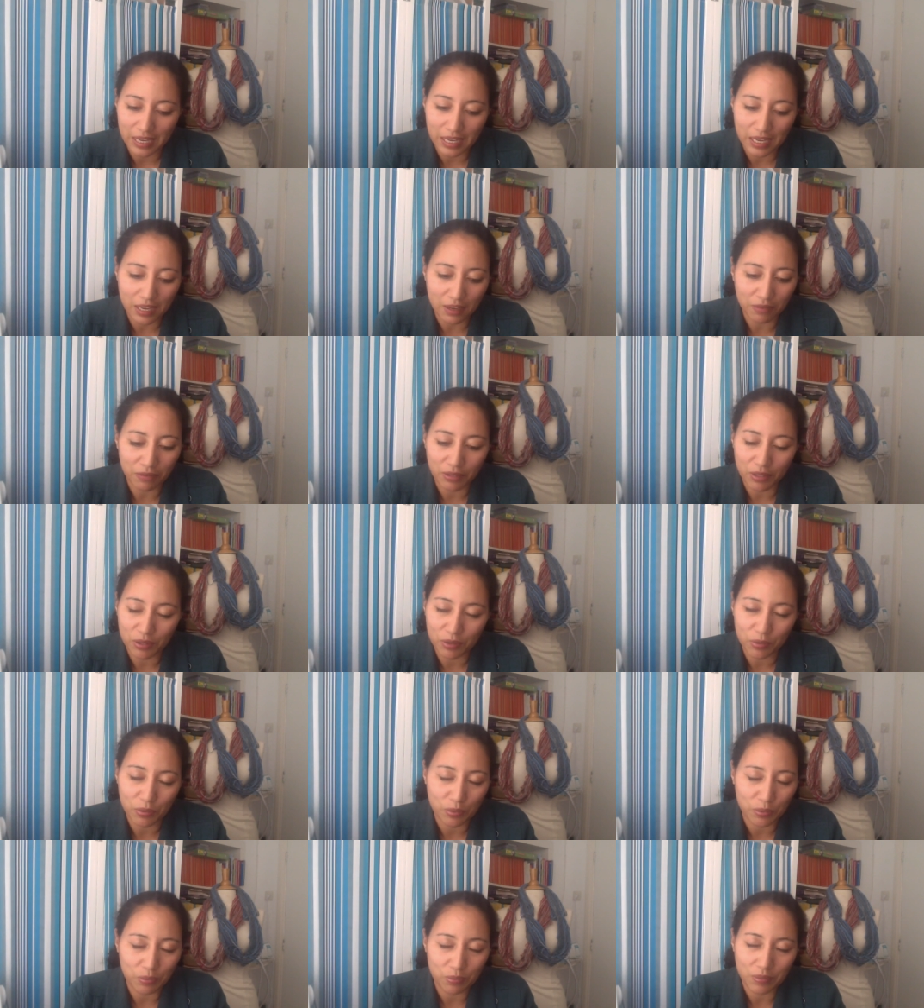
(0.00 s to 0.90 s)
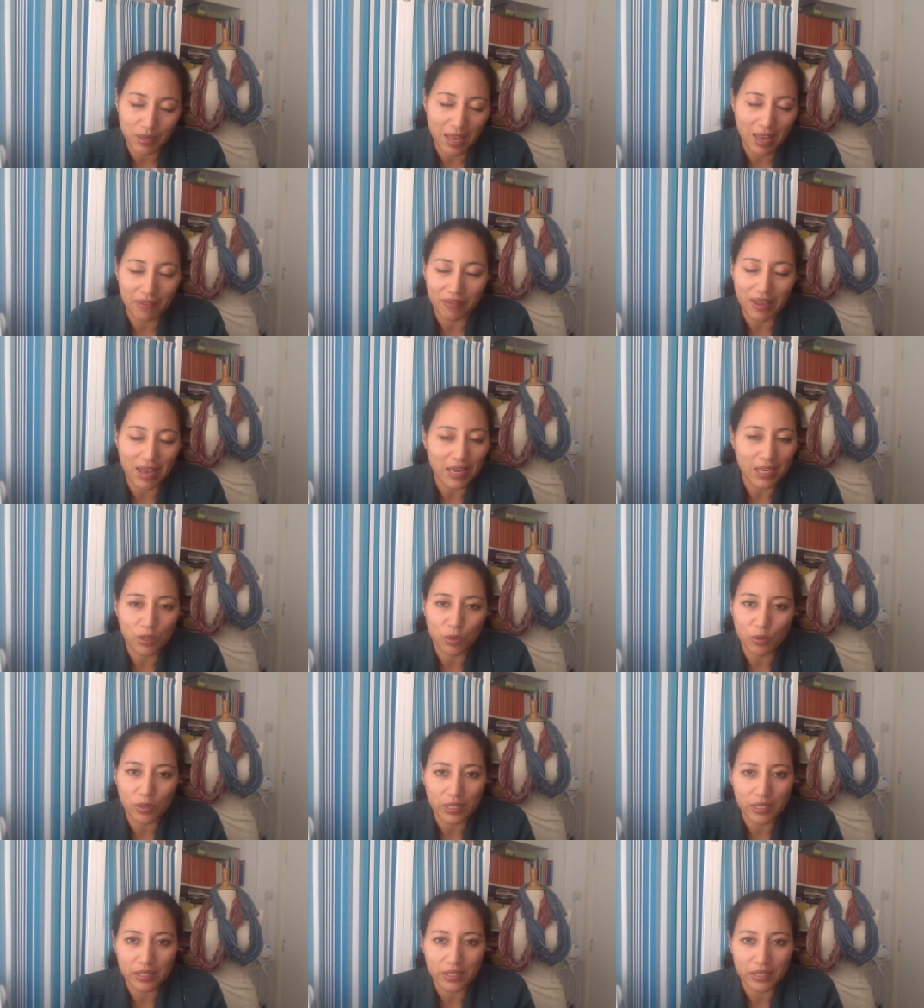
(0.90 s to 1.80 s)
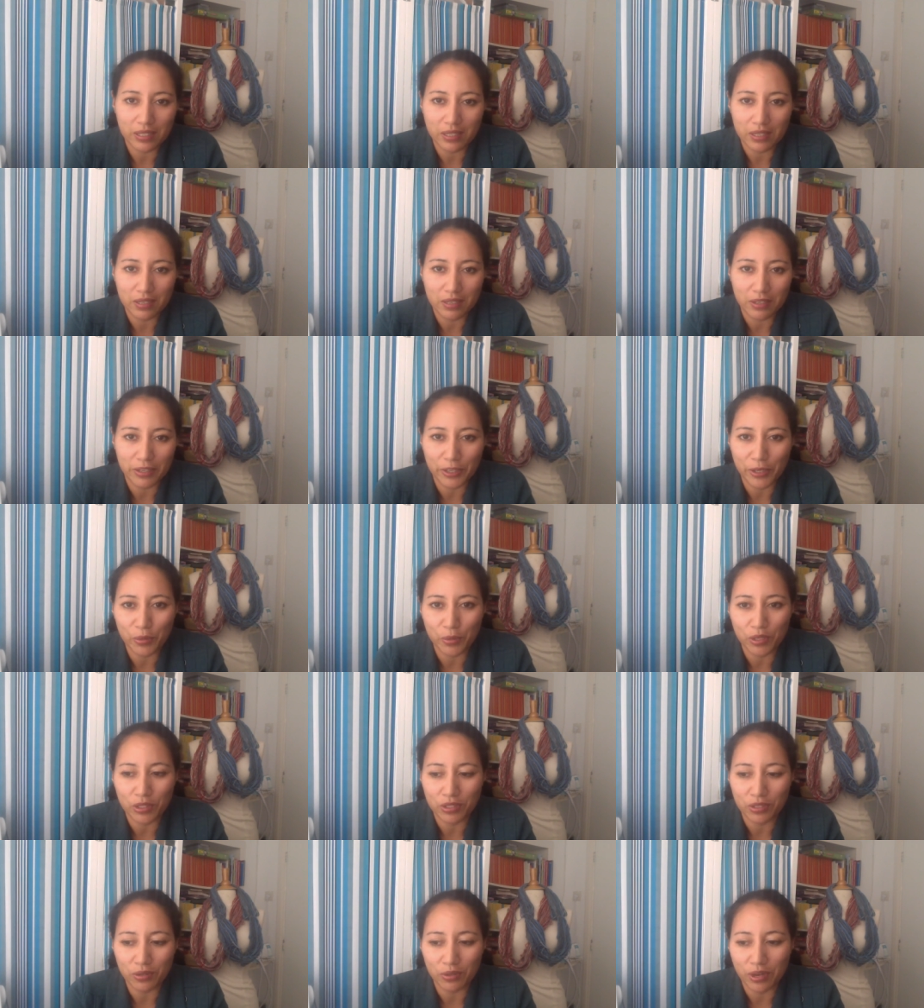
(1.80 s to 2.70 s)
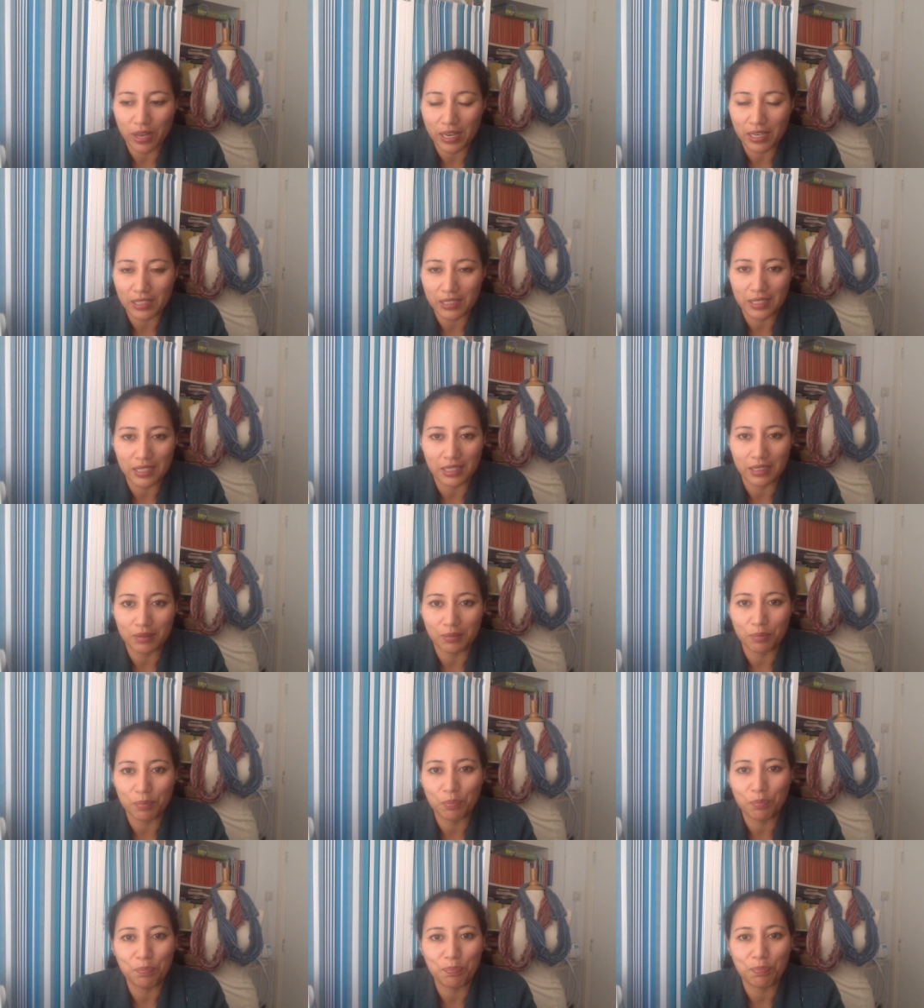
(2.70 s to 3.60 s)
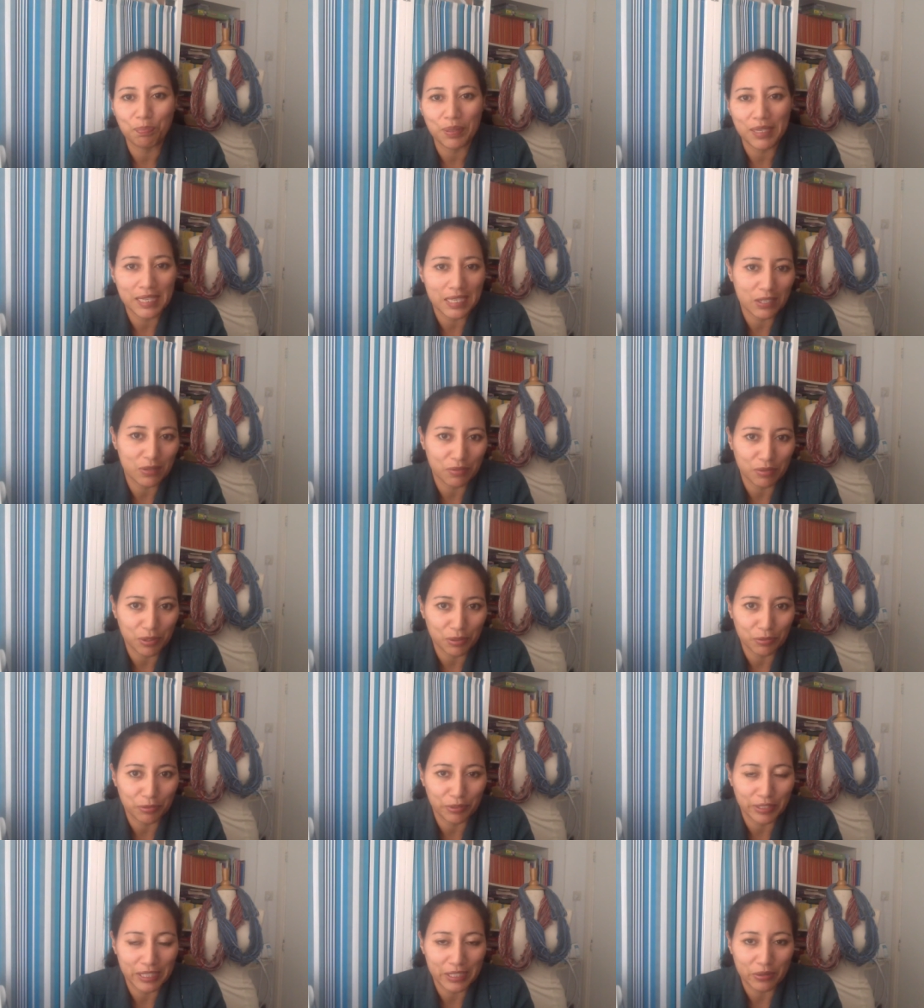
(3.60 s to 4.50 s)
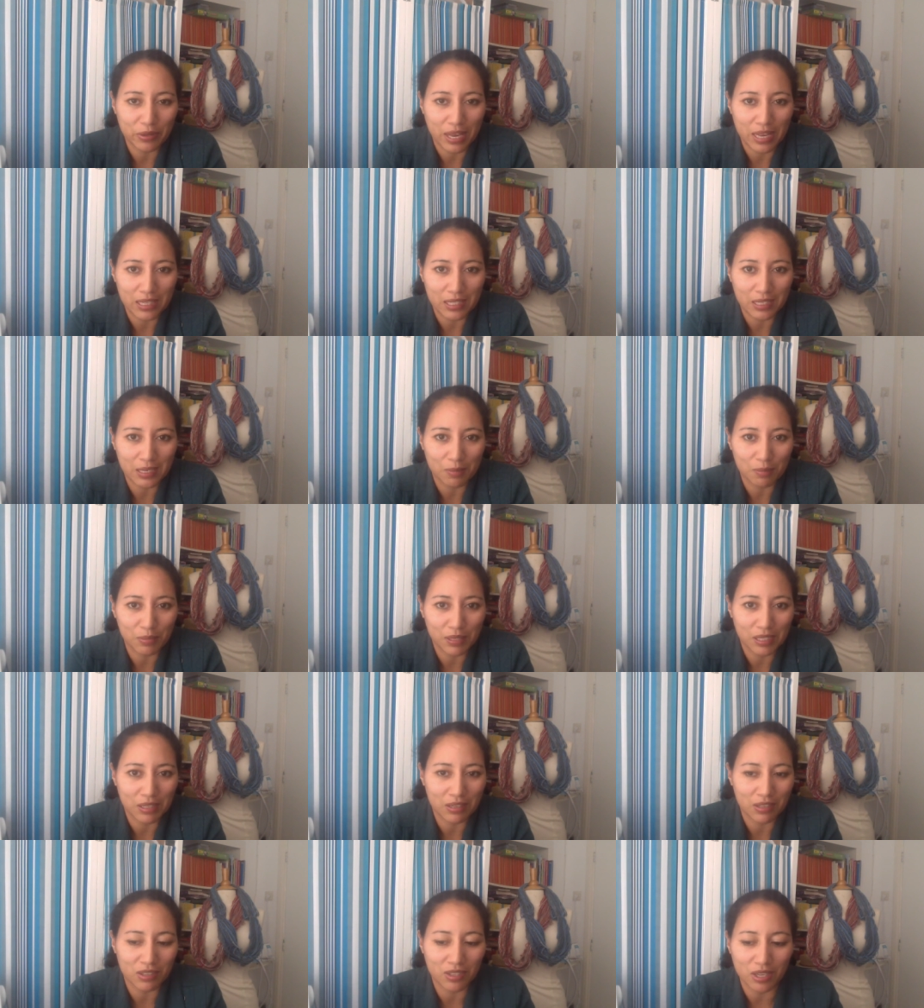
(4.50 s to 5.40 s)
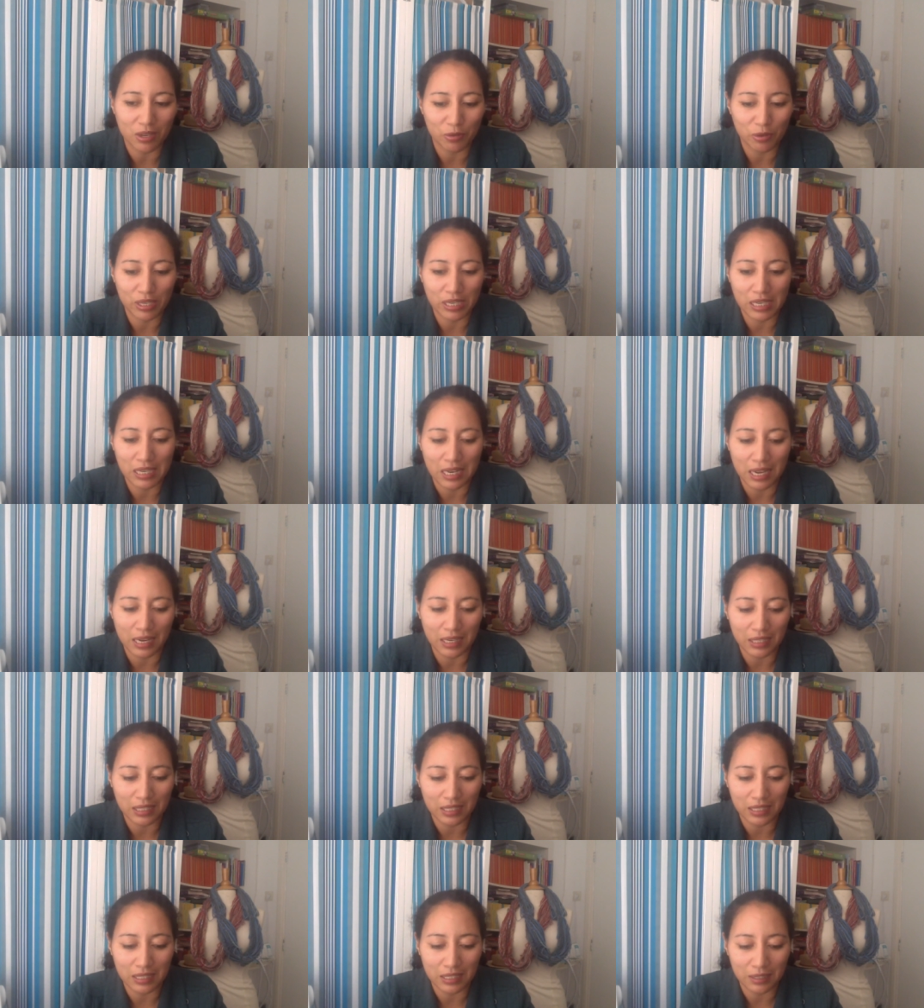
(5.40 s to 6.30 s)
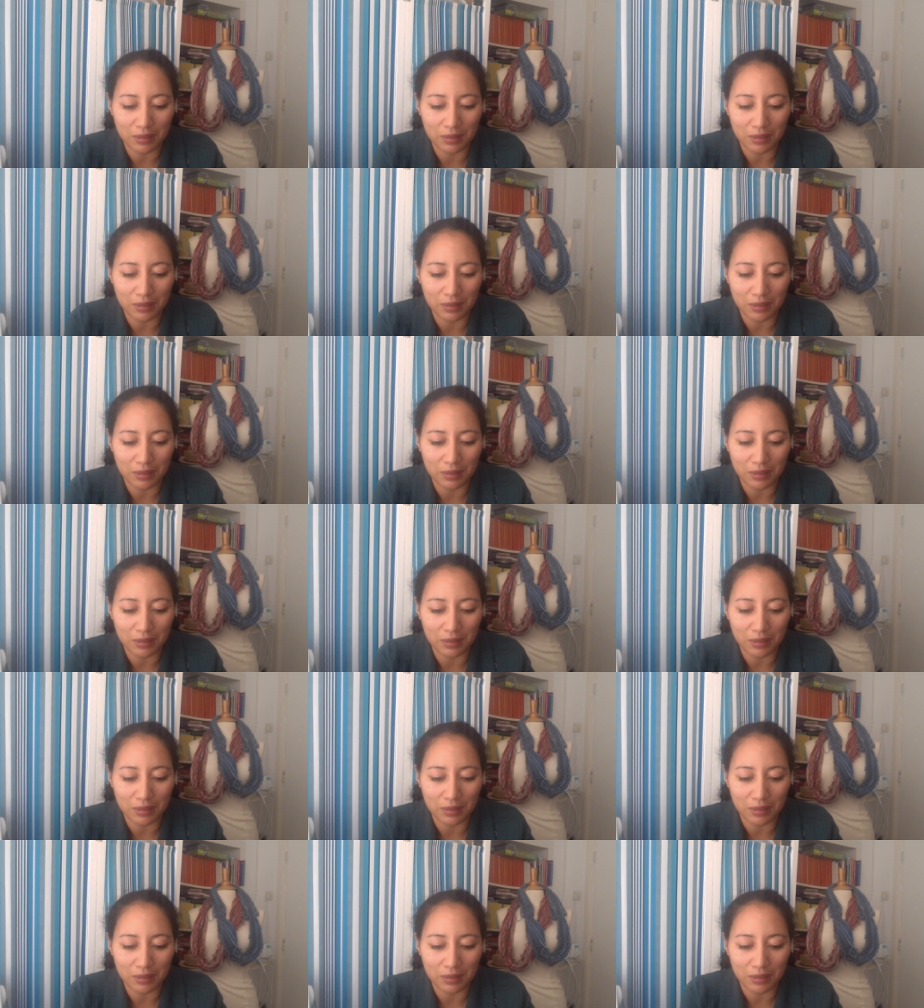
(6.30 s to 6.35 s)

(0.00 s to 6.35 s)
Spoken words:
if you have any questions or you want to know anything, please feel free to ask them, because I really like